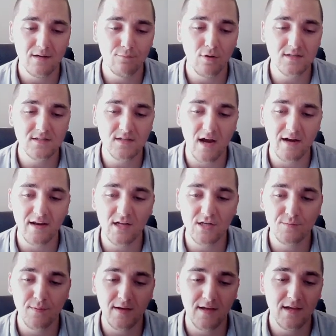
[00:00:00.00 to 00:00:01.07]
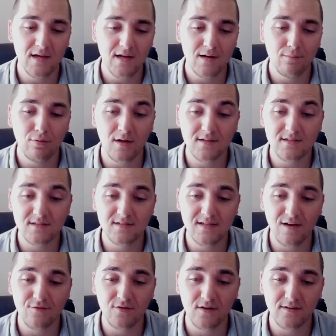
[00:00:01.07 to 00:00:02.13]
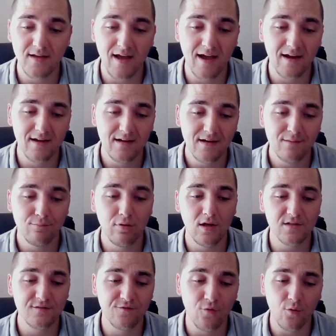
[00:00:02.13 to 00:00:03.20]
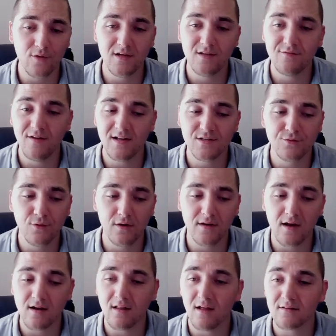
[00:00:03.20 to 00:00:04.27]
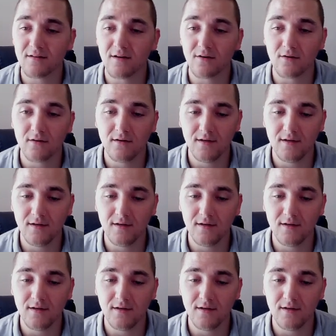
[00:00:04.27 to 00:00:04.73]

Plus 9 HP, plus 7 attack, plus 4 defense. Really not a lot there.